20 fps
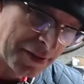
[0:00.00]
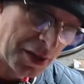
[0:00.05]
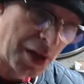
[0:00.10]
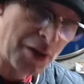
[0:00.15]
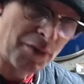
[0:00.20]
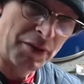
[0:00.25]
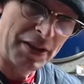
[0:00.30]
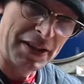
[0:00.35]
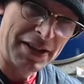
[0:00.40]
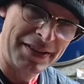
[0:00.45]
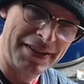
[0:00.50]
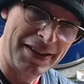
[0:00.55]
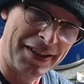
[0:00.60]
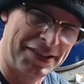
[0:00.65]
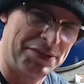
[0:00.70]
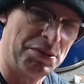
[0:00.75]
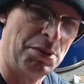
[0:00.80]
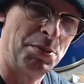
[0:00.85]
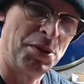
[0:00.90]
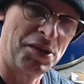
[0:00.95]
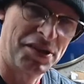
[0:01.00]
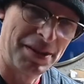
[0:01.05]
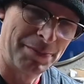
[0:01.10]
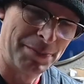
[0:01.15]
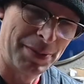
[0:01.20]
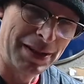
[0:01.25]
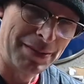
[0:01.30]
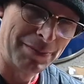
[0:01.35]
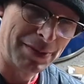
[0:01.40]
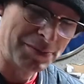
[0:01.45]
hopefully next time I push that
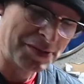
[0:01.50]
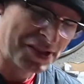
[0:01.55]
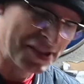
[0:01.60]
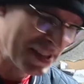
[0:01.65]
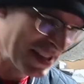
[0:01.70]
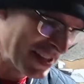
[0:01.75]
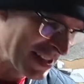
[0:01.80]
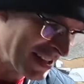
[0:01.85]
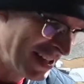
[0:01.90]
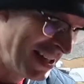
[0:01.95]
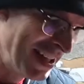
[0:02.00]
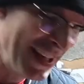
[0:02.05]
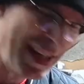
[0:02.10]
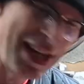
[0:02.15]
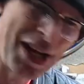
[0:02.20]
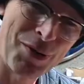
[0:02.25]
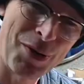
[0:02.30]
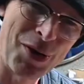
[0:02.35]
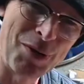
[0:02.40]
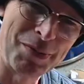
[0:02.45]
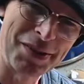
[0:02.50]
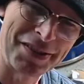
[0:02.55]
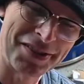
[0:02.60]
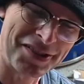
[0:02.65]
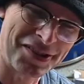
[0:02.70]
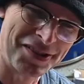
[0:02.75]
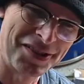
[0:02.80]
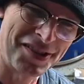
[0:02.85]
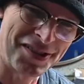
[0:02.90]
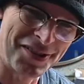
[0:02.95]
button by mistake, it won't be
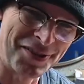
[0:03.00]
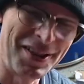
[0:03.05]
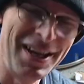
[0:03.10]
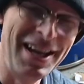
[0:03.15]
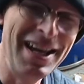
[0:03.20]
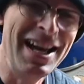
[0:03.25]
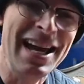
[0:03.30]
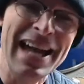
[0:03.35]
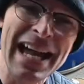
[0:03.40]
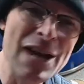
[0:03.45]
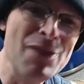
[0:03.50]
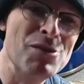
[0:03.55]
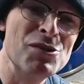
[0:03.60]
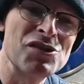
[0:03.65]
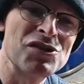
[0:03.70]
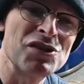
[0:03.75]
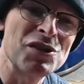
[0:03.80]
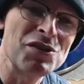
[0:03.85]
such an issue. It was so